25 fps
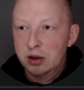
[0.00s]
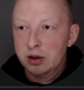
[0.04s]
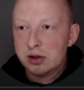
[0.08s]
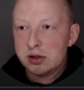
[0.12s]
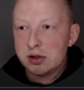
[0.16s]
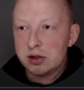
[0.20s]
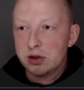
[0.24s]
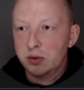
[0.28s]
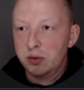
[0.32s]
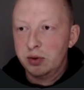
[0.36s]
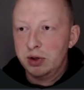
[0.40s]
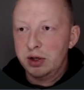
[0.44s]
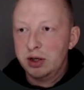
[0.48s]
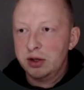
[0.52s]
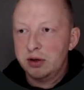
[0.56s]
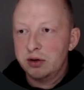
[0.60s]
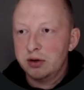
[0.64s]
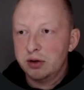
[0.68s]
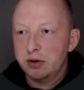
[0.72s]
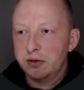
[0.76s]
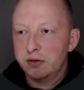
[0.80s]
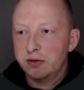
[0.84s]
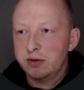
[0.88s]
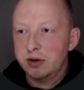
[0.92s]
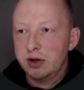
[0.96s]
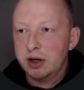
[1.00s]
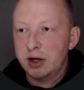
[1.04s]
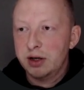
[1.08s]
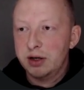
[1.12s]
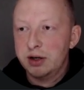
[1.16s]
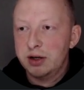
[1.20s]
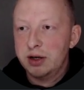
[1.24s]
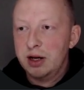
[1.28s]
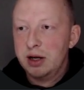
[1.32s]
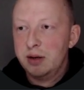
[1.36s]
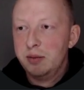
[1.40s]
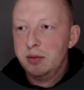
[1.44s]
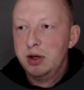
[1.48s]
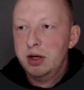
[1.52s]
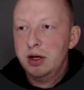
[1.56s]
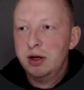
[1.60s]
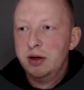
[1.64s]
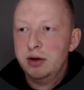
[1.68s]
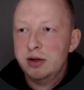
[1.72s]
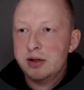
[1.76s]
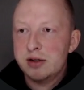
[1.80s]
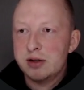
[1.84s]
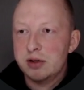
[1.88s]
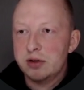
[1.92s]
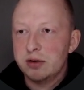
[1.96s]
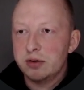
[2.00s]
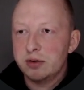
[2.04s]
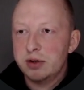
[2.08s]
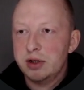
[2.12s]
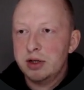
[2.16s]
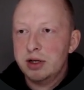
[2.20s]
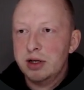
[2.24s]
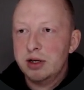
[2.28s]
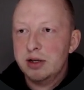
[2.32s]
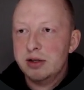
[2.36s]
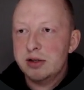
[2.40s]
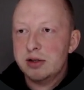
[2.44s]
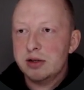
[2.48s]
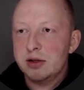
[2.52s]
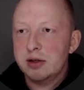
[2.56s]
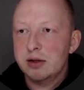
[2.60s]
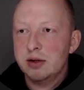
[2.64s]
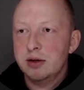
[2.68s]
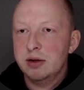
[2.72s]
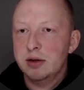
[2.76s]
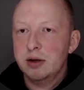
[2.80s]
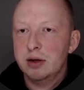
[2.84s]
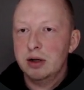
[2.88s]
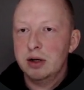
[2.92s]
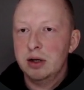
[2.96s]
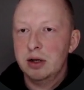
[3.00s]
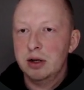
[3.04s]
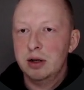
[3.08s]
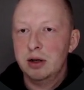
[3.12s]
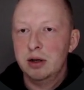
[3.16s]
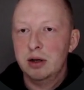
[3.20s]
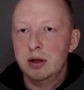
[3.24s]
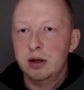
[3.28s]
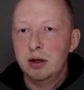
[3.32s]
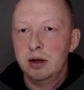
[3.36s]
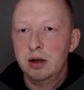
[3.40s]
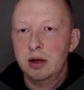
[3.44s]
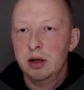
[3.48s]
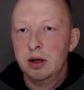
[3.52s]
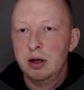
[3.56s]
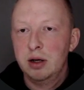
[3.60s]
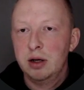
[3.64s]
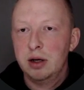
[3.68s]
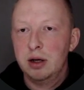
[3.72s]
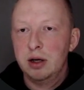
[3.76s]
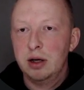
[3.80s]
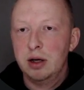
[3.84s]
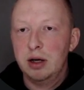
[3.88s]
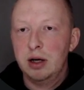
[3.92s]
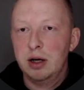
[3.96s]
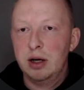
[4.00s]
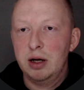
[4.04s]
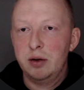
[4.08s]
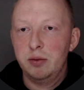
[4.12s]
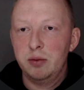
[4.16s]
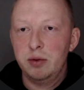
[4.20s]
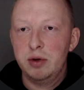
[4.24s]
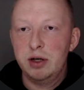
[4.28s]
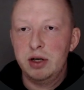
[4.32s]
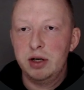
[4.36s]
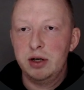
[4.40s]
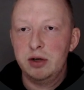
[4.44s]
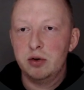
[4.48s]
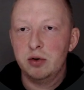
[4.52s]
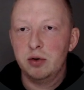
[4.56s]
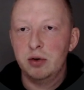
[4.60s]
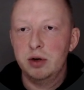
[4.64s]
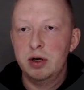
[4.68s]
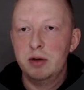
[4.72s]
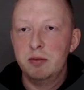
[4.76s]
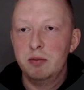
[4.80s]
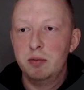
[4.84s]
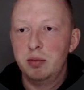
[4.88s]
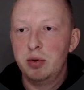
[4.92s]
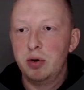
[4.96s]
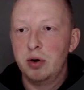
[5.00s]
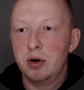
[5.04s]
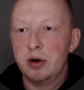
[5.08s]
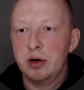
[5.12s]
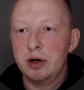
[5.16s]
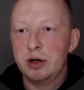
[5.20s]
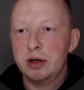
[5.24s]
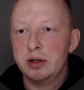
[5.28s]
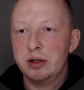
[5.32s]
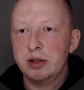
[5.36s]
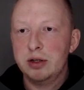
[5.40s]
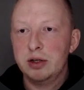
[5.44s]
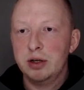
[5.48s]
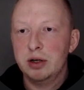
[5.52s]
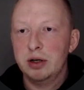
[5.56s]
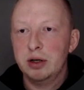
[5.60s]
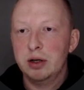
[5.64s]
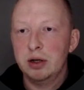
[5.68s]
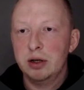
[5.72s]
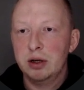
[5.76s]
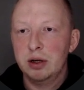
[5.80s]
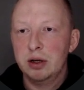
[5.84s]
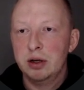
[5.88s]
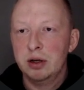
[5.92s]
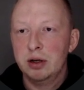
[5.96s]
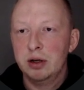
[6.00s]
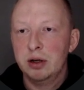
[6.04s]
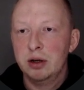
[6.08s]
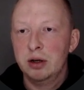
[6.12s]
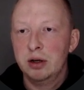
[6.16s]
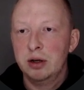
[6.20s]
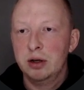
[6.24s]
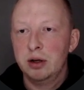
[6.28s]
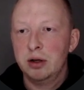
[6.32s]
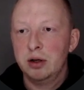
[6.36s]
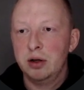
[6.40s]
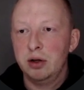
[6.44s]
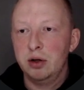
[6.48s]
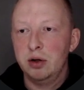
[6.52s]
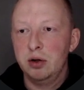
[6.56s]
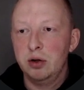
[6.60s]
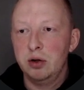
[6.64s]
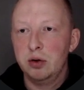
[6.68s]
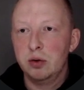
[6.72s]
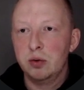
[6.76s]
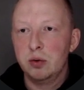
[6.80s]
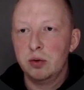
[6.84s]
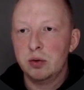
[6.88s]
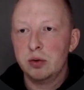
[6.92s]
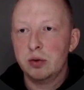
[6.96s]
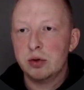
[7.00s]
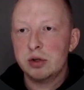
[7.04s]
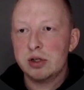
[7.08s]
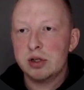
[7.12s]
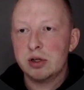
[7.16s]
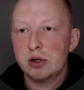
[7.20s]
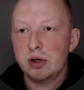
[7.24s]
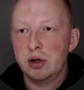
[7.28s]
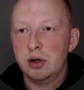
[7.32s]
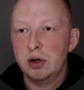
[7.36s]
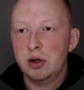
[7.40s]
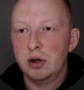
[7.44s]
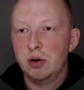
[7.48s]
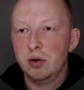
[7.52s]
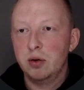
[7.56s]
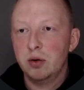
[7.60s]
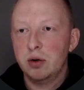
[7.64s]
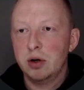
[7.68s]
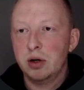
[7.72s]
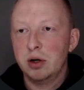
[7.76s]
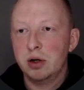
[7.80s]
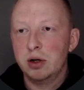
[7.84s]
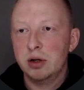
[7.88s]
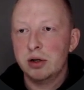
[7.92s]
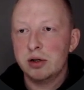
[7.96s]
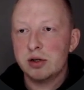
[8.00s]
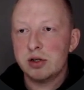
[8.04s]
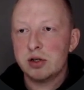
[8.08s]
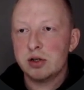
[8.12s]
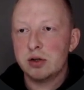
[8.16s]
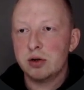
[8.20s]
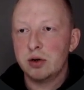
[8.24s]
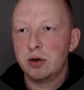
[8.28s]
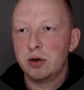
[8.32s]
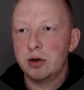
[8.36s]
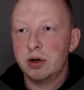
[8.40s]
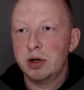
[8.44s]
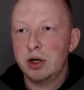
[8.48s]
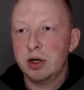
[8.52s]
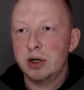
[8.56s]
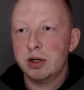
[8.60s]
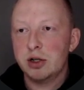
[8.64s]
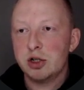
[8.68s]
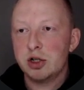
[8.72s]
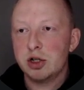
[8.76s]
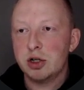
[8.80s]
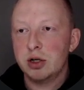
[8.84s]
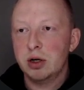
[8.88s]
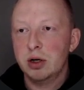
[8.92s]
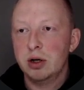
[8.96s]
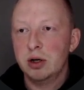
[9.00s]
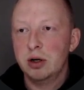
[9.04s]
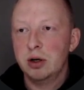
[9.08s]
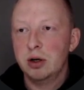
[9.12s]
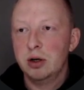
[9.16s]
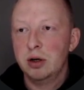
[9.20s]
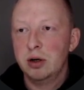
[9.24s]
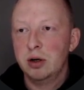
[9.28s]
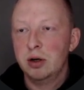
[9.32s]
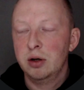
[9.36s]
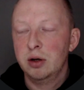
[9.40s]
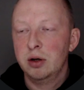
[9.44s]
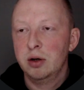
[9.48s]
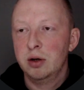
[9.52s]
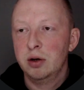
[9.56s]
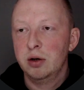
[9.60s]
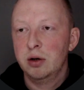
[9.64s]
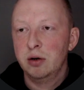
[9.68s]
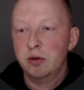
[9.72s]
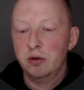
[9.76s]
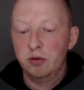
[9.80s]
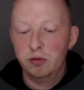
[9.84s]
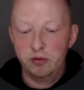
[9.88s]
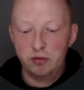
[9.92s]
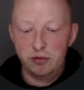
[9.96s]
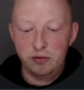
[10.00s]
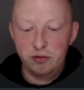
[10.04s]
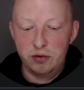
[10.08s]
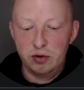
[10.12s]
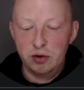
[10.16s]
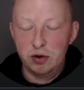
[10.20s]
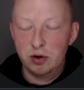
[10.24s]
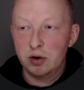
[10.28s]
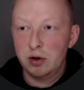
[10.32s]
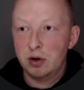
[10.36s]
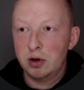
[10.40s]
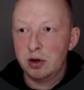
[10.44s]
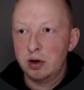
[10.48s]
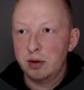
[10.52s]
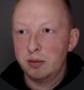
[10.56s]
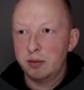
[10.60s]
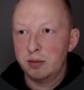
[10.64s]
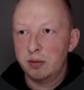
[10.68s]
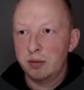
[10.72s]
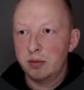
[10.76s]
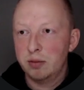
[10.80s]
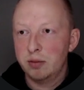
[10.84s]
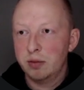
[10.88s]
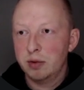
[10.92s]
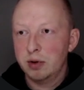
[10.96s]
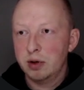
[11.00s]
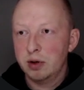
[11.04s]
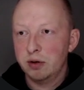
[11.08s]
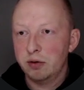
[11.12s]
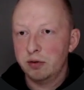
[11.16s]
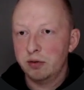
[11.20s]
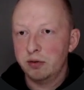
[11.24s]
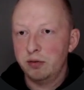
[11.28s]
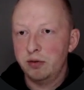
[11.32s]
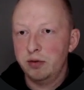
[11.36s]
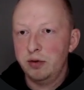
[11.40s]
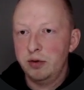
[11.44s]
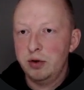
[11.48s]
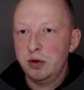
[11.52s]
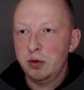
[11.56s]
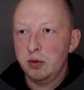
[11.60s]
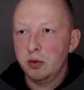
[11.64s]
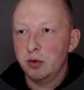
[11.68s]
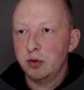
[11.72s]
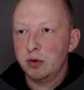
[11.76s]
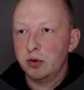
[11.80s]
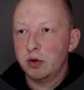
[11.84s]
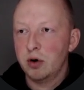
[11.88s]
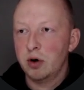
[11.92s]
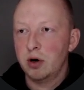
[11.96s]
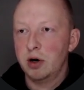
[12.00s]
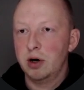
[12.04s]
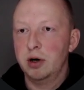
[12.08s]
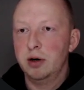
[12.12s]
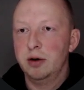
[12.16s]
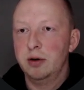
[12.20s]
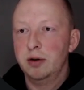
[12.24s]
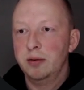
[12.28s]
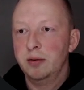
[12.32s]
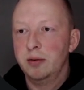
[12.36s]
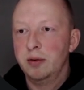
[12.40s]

So we need to define a name here, so this, and we need to import use local storage from view core.